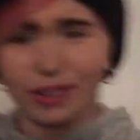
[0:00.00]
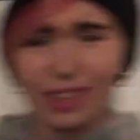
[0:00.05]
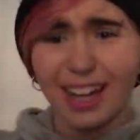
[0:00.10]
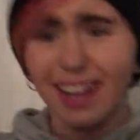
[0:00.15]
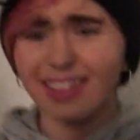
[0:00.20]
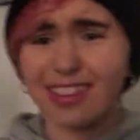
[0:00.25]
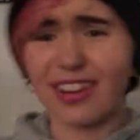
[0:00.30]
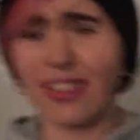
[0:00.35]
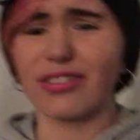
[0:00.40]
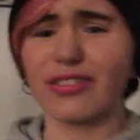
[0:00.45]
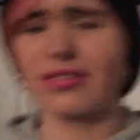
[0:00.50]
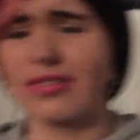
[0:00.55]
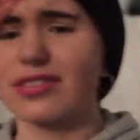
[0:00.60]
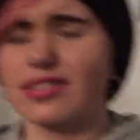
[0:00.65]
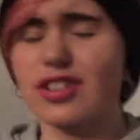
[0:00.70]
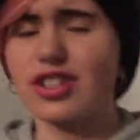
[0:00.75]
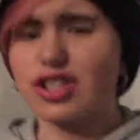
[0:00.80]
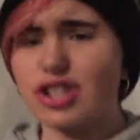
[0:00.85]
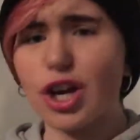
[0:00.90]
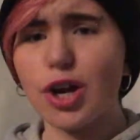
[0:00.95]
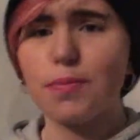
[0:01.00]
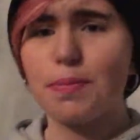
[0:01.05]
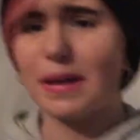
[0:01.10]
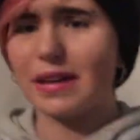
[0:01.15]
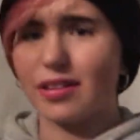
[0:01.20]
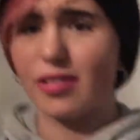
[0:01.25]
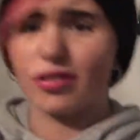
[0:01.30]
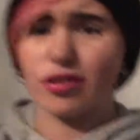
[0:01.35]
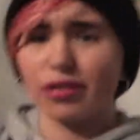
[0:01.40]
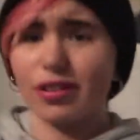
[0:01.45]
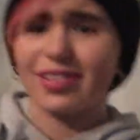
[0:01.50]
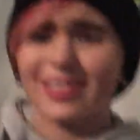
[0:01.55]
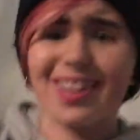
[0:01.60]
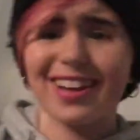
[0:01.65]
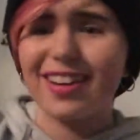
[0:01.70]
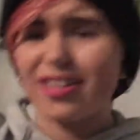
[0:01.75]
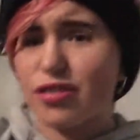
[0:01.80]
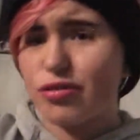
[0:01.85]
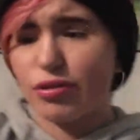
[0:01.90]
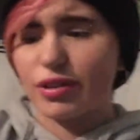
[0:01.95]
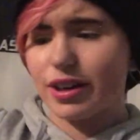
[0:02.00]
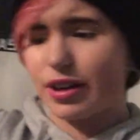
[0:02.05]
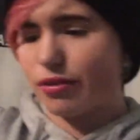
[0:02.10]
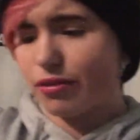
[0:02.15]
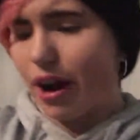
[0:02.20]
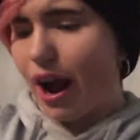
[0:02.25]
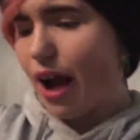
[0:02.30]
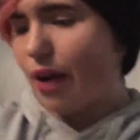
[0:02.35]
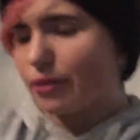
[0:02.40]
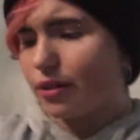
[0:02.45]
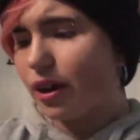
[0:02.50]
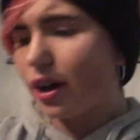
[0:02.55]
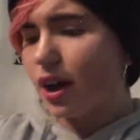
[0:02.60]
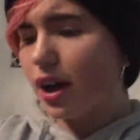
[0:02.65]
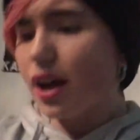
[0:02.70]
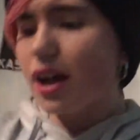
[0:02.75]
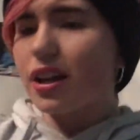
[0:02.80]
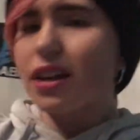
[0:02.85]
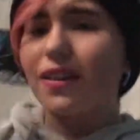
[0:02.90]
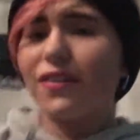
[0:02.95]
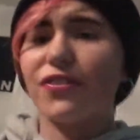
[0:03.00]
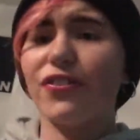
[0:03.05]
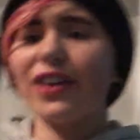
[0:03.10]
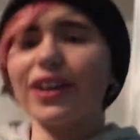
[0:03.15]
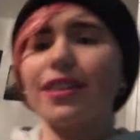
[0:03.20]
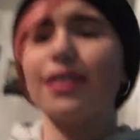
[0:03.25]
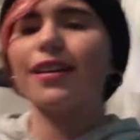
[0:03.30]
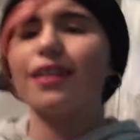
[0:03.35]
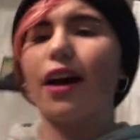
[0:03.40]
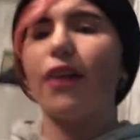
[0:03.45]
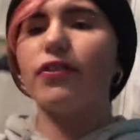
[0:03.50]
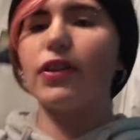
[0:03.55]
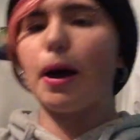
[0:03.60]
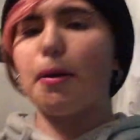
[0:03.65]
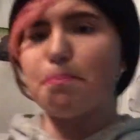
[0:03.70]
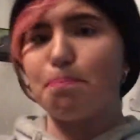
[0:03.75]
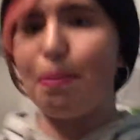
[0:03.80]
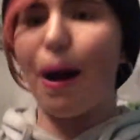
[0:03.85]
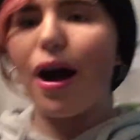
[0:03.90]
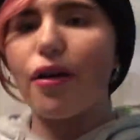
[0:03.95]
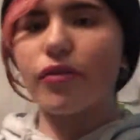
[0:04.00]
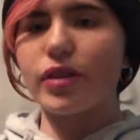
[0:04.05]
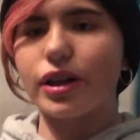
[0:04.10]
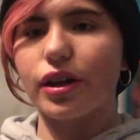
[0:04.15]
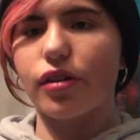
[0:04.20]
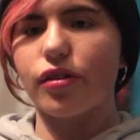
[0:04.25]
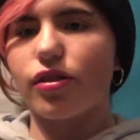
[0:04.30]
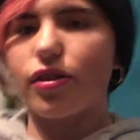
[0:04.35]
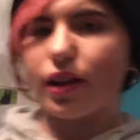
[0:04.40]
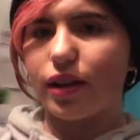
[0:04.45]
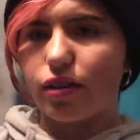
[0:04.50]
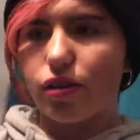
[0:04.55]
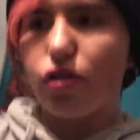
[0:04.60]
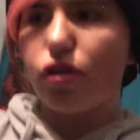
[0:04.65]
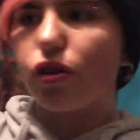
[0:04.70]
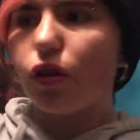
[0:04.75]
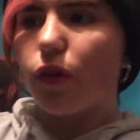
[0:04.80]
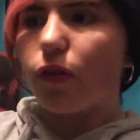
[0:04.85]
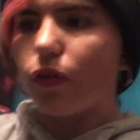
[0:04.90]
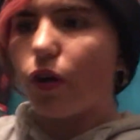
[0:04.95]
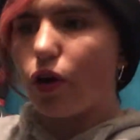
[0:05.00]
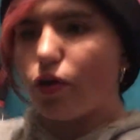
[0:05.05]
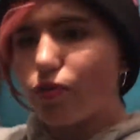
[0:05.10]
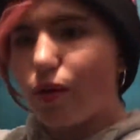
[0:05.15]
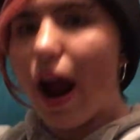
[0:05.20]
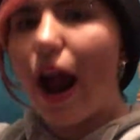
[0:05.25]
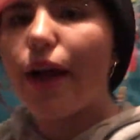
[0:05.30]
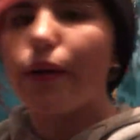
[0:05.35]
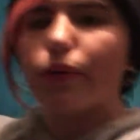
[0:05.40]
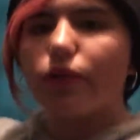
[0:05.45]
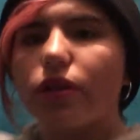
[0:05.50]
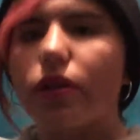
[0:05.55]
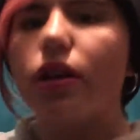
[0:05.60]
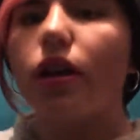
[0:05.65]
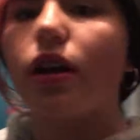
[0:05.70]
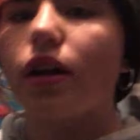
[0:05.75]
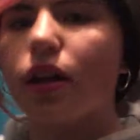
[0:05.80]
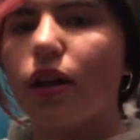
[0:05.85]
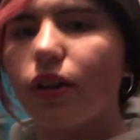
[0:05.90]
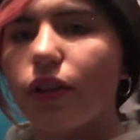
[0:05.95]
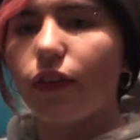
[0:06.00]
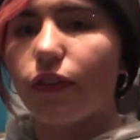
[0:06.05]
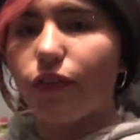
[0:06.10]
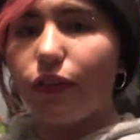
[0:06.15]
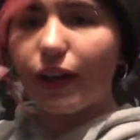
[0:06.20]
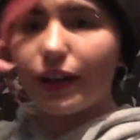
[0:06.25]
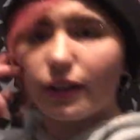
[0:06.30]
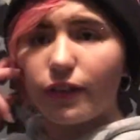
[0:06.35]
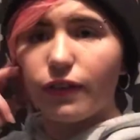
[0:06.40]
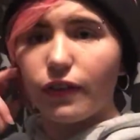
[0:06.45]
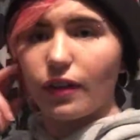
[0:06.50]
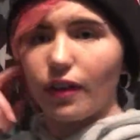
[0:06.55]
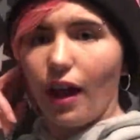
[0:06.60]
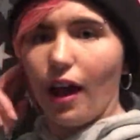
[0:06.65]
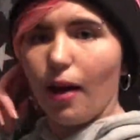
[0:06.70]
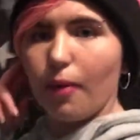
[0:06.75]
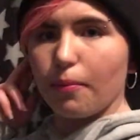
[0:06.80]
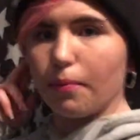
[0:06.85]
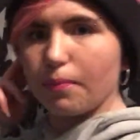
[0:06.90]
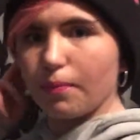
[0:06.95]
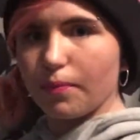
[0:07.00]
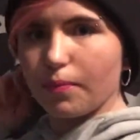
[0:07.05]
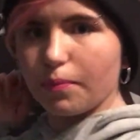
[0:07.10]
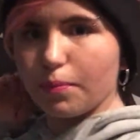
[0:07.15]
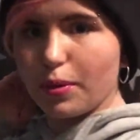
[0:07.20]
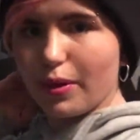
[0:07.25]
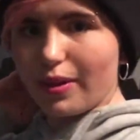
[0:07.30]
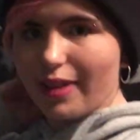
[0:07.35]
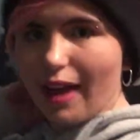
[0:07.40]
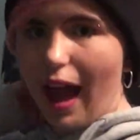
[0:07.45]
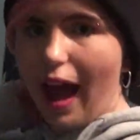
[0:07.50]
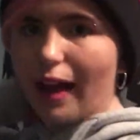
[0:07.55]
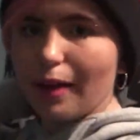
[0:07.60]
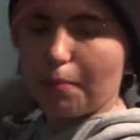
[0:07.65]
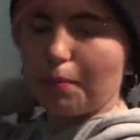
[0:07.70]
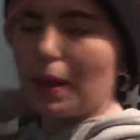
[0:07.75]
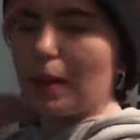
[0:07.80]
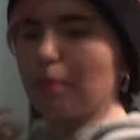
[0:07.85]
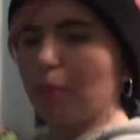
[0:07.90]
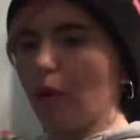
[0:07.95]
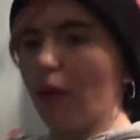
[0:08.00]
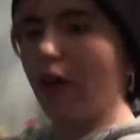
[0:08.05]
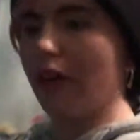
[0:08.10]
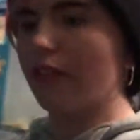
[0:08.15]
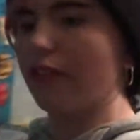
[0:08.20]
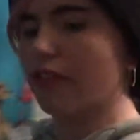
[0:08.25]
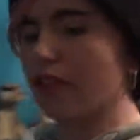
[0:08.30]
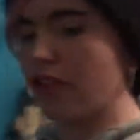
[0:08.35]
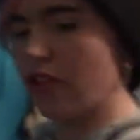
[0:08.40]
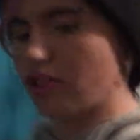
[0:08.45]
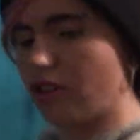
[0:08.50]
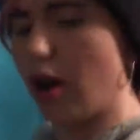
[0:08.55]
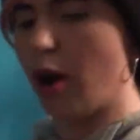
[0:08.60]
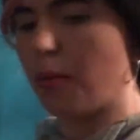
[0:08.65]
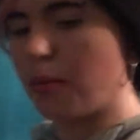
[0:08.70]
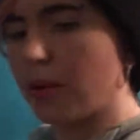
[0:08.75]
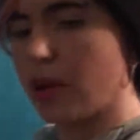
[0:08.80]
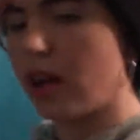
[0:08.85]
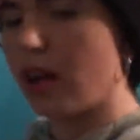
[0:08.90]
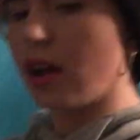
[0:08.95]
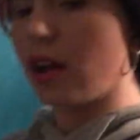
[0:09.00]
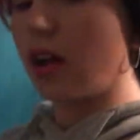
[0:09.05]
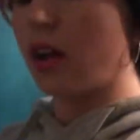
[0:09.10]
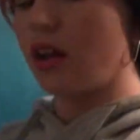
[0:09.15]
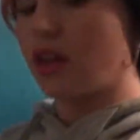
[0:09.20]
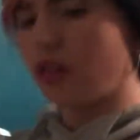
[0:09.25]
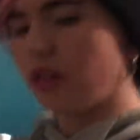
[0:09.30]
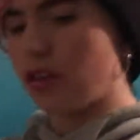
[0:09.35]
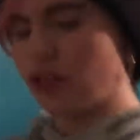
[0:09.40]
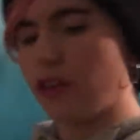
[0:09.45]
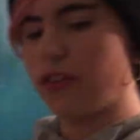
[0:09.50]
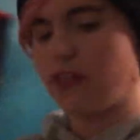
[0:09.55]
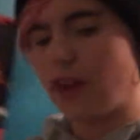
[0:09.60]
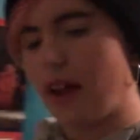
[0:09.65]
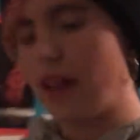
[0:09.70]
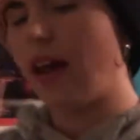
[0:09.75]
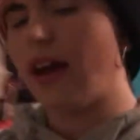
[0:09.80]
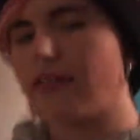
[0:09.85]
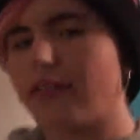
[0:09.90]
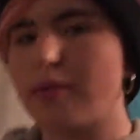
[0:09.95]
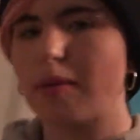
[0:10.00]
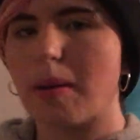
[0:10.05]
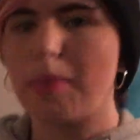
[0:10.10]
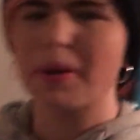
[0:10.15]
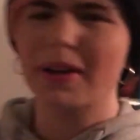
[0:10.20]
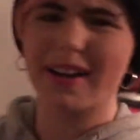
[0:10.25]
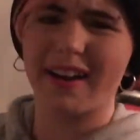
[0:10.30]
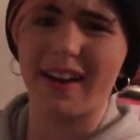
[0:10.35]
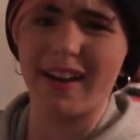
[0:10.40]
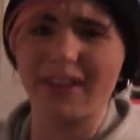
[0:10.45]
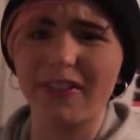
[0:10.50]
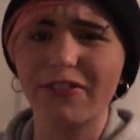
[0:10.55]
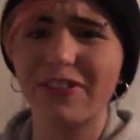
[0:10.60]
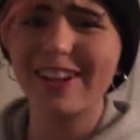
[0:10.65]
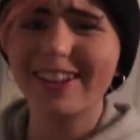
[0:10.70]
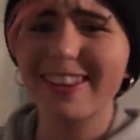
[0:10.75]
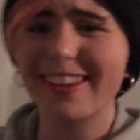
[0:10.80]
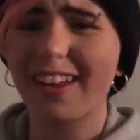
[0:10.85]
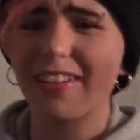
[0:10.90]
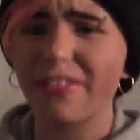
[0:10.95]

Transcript: kids are stupid, so there's kids running around. You'd think they'd have like barriers and stuff around the thing for like protect people and for stop stuff like that from happening. And you think they